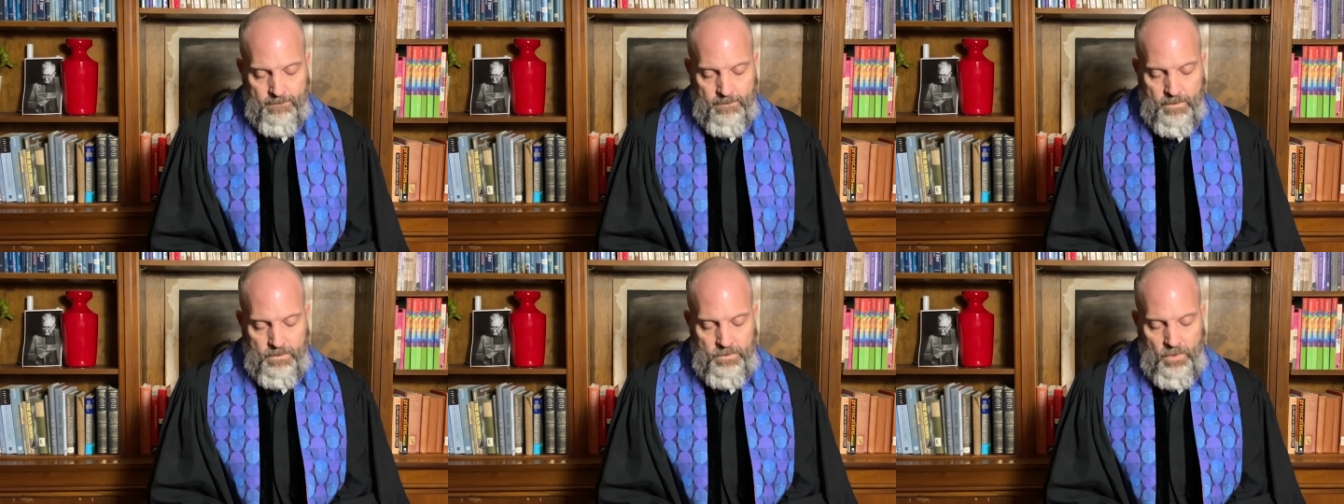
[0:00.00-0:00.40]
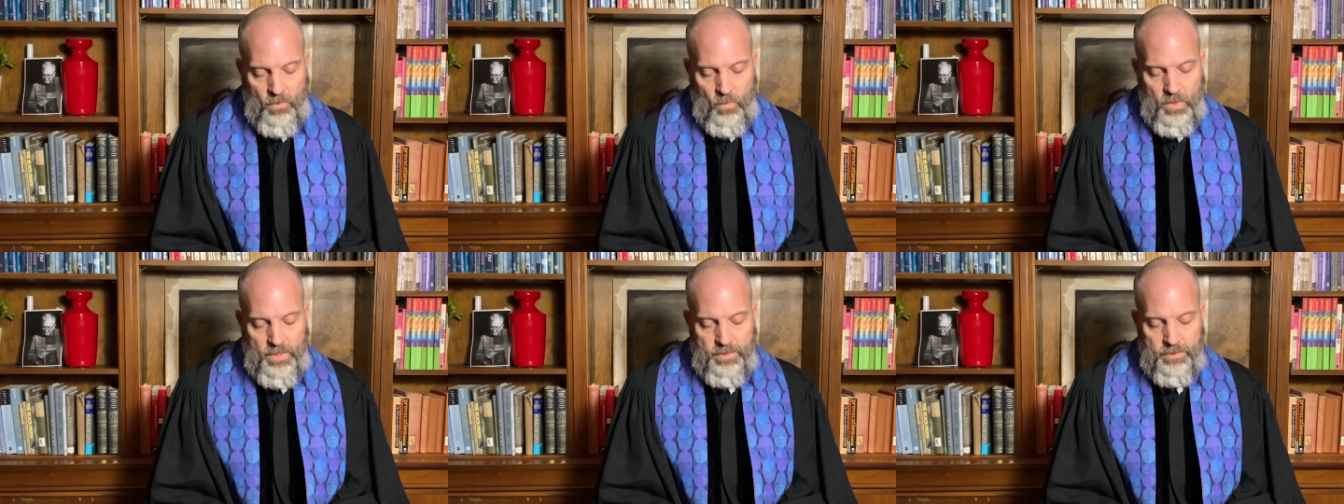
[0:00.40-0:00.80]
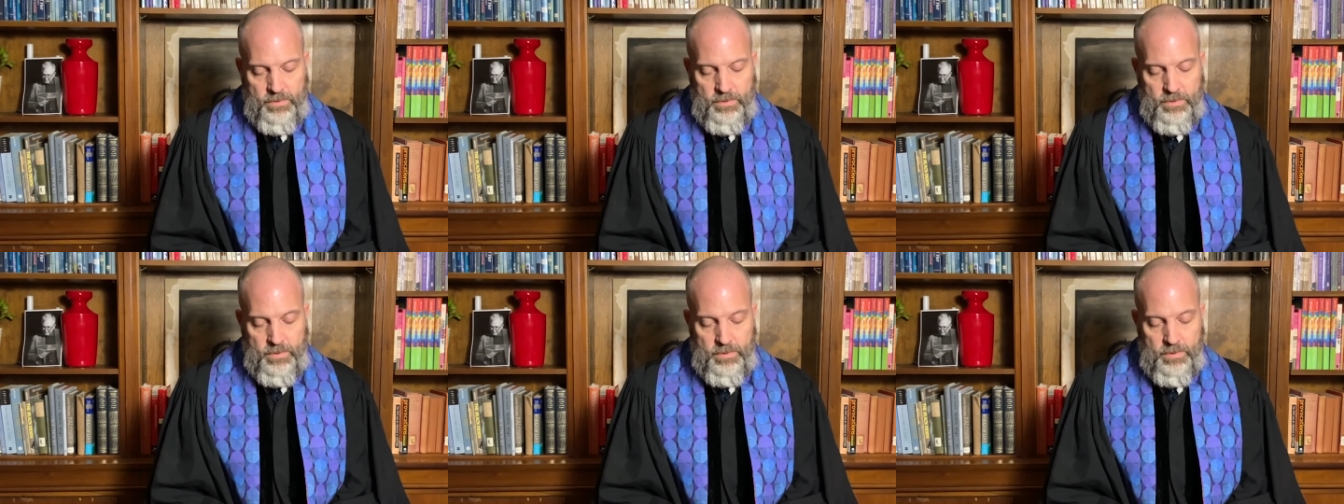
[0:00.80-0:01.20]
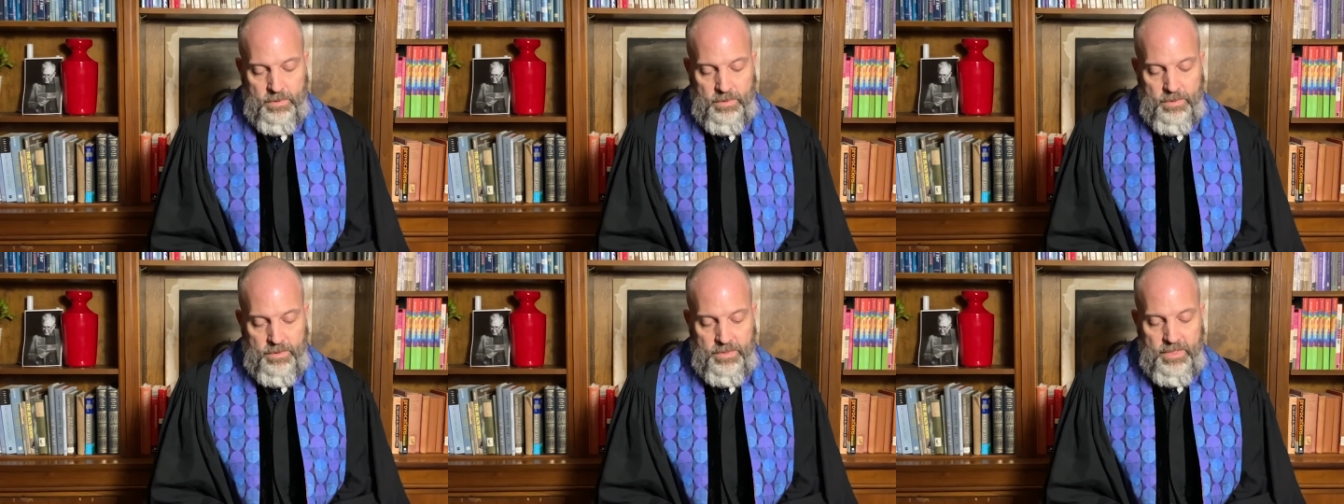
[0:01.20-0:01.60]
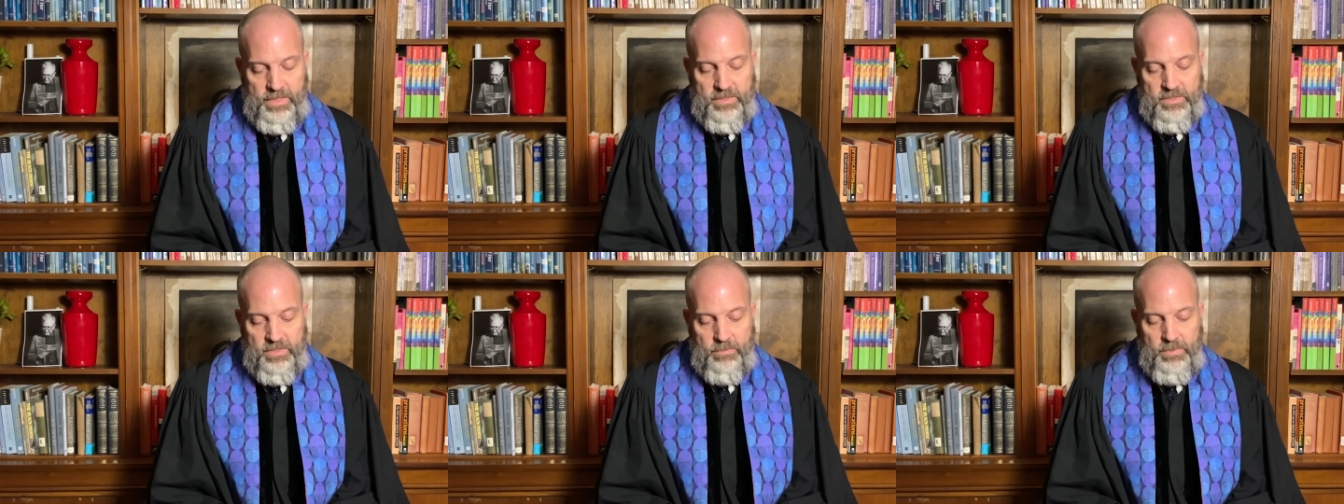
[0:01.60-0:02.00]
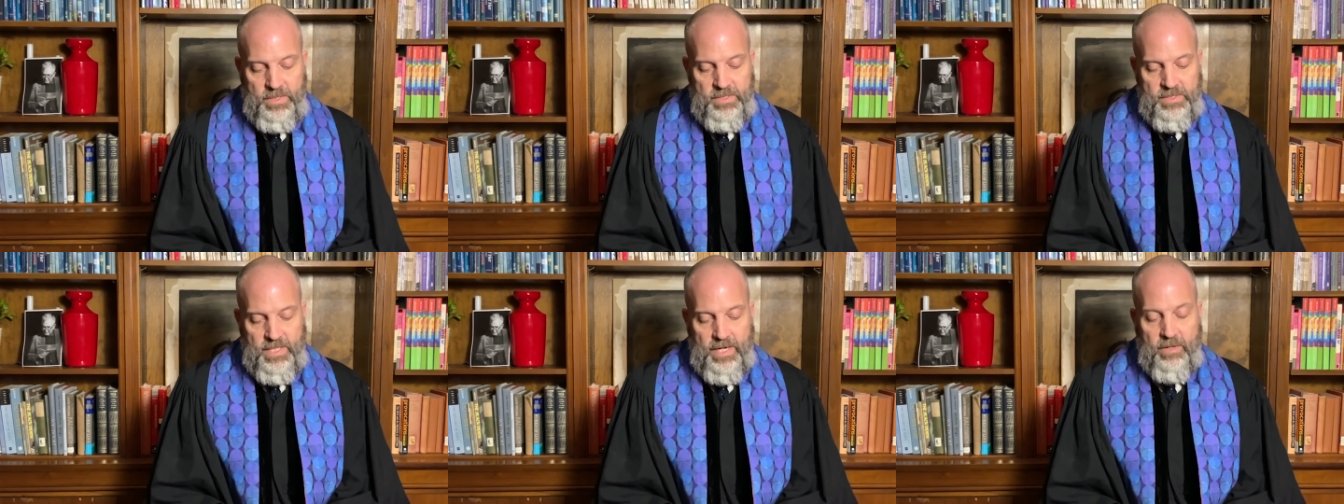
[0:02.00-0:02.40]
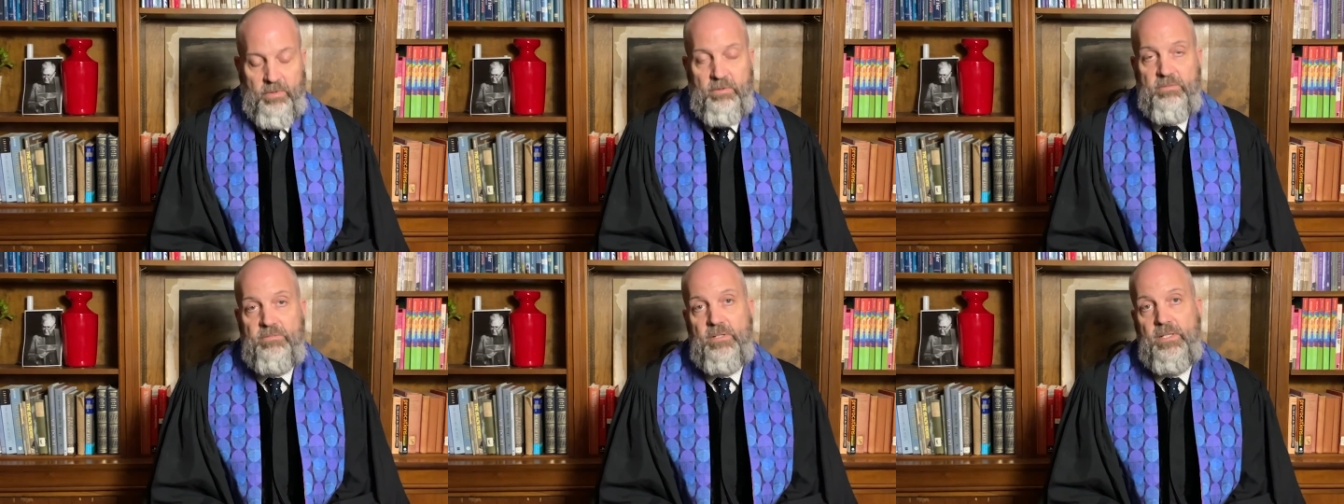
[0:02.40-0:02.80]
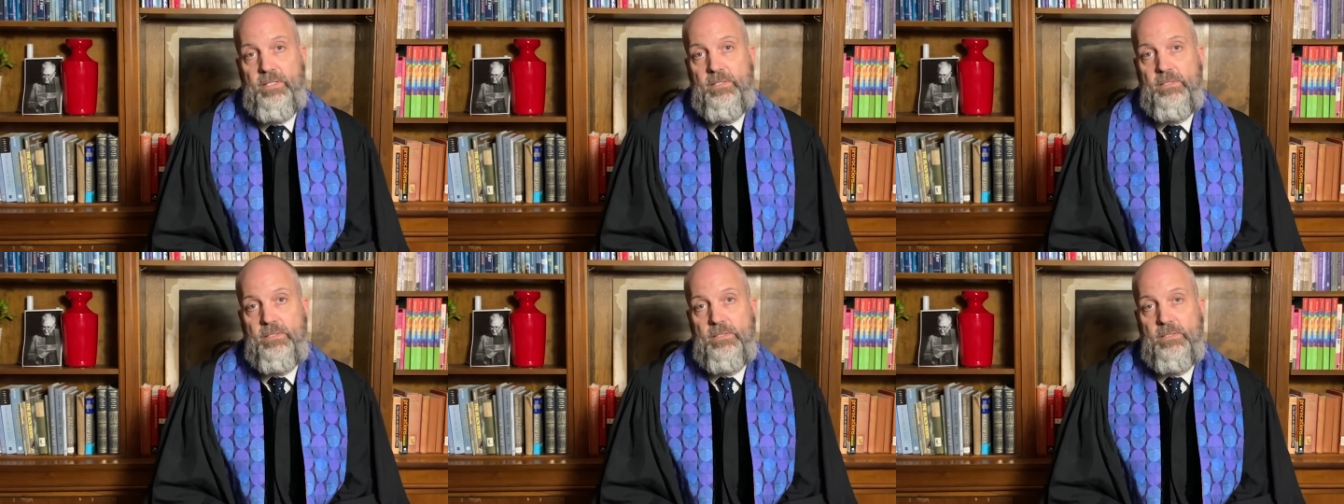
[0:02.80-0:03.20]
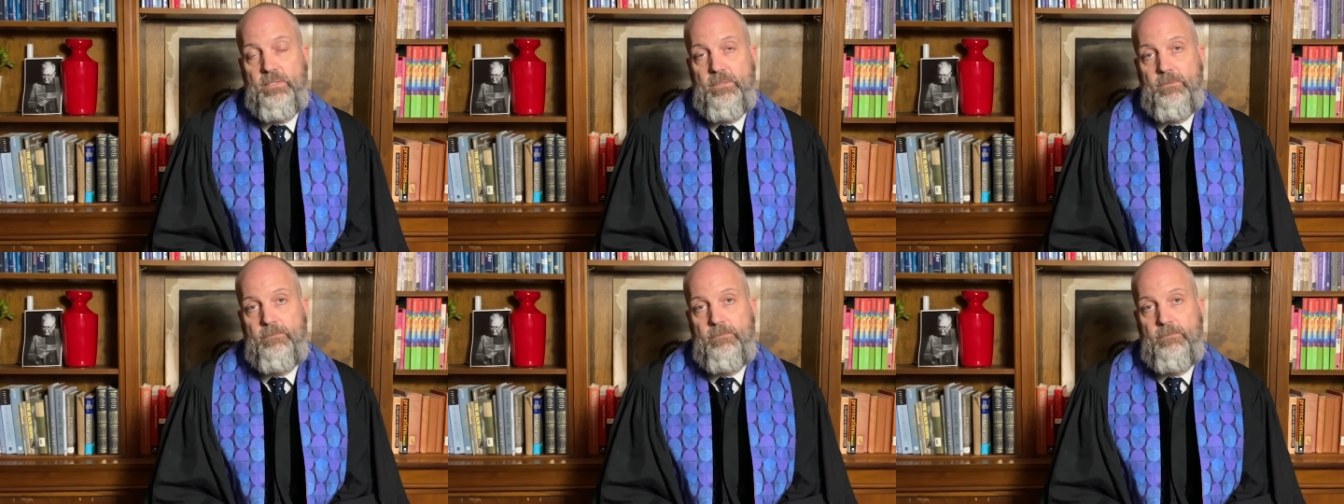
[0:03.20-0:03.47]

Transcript: No one needs to be sacrificed.